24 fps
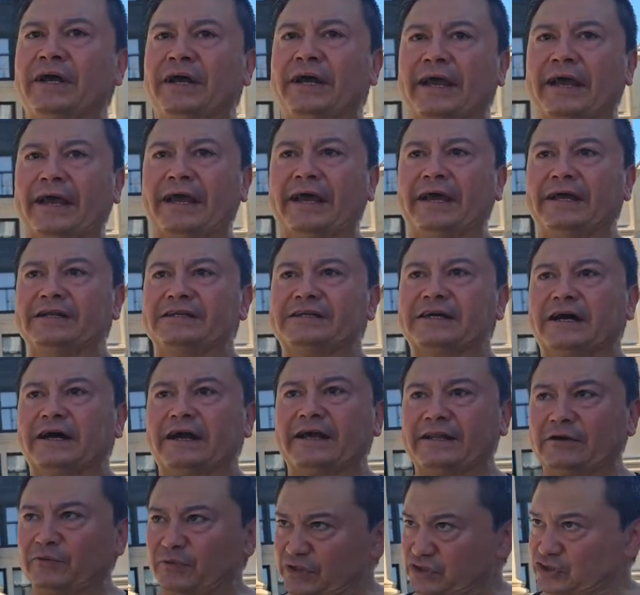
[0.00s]
And
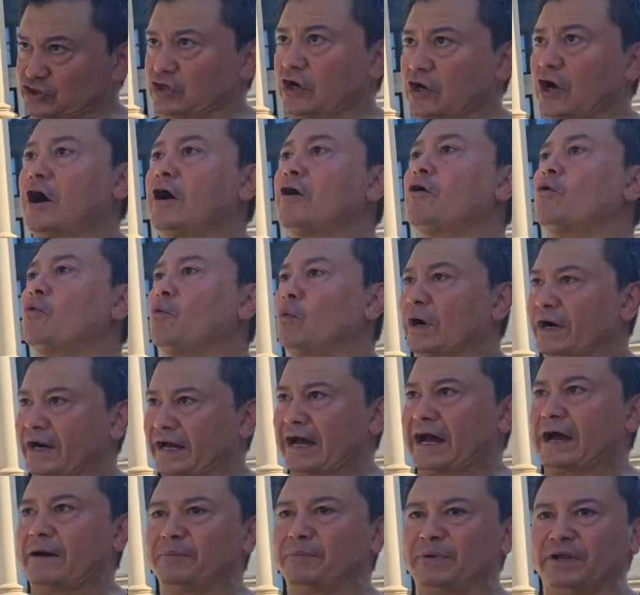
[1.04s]
then we saw what
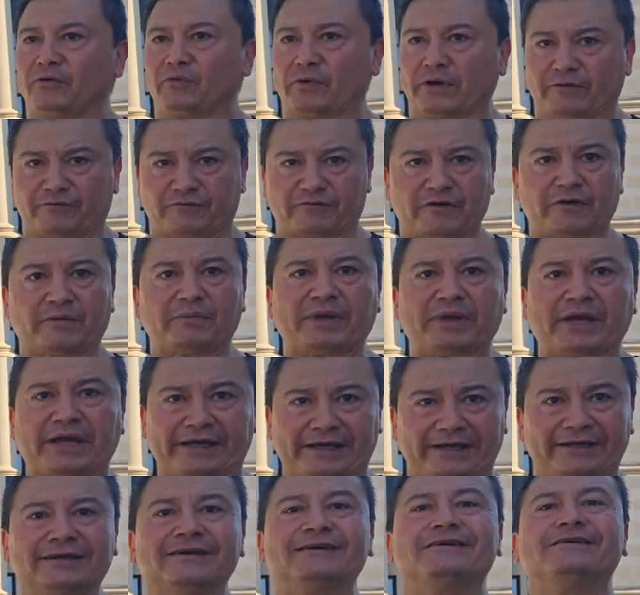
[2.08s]
happened. It went from
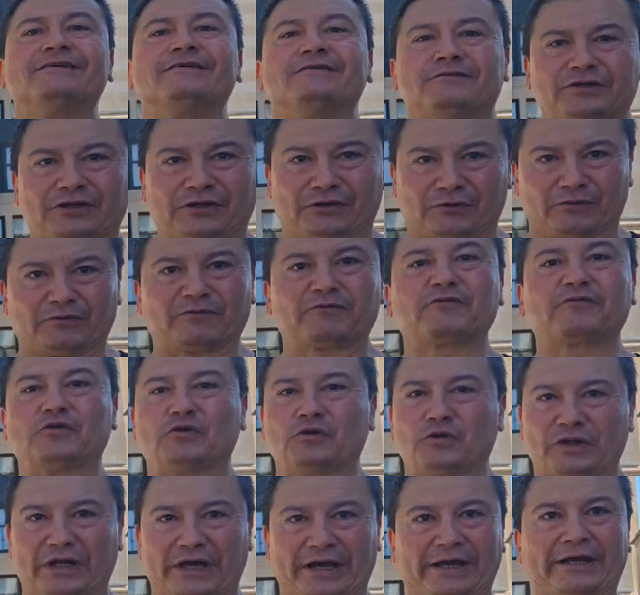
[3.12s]
a,
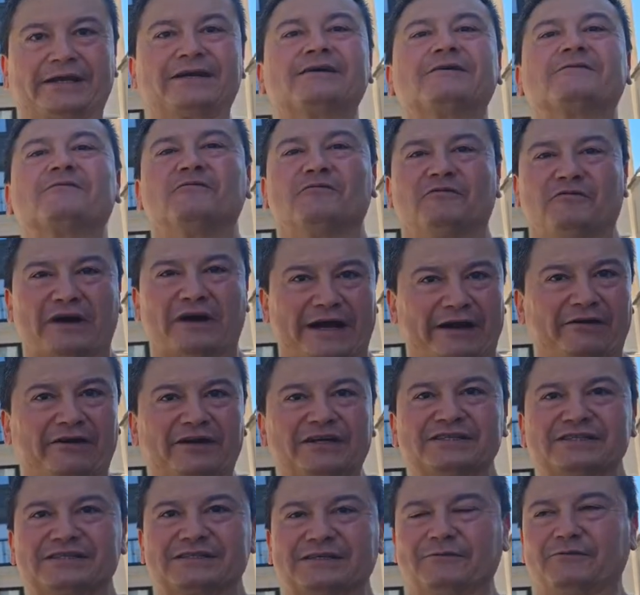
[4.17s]
flu-like
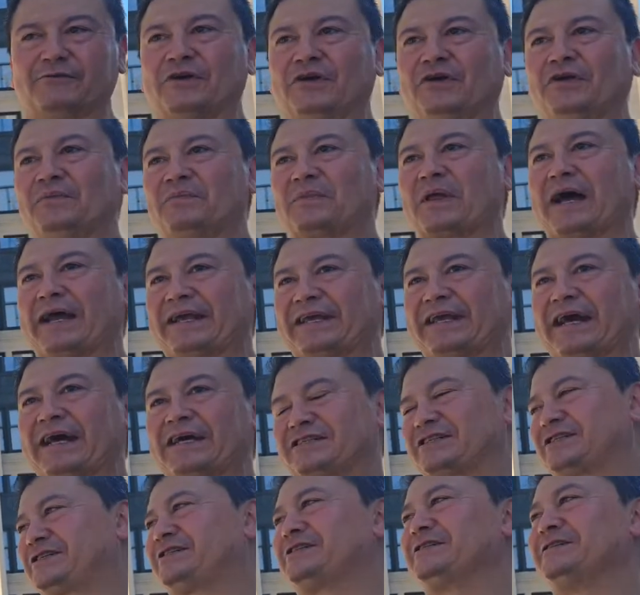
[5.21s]
virus of, I
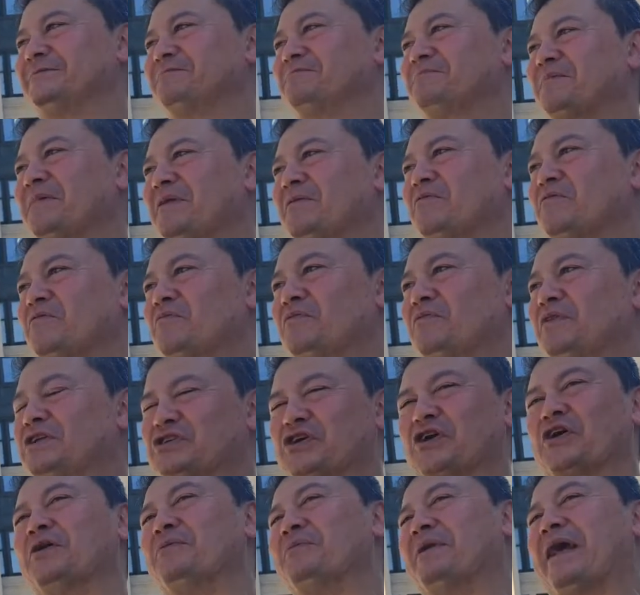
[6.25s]
guess, the
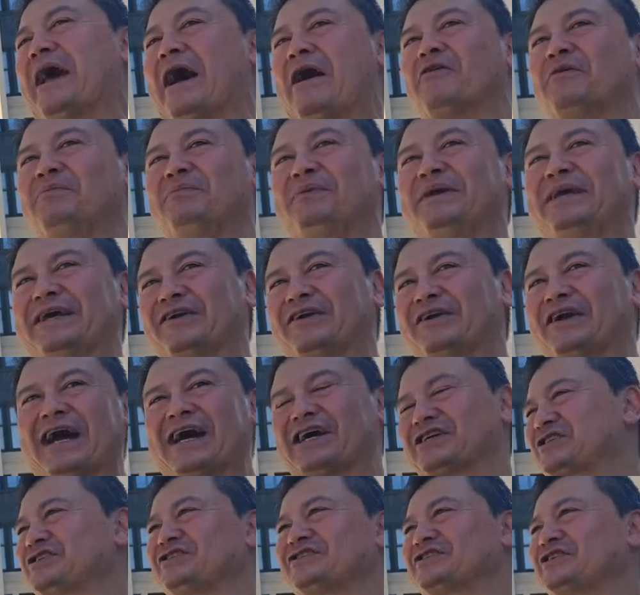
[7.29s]
term now would be
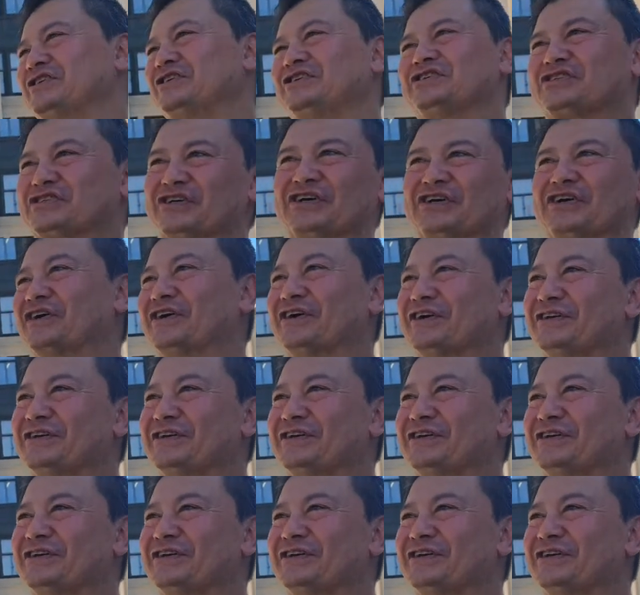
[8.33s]
international concern,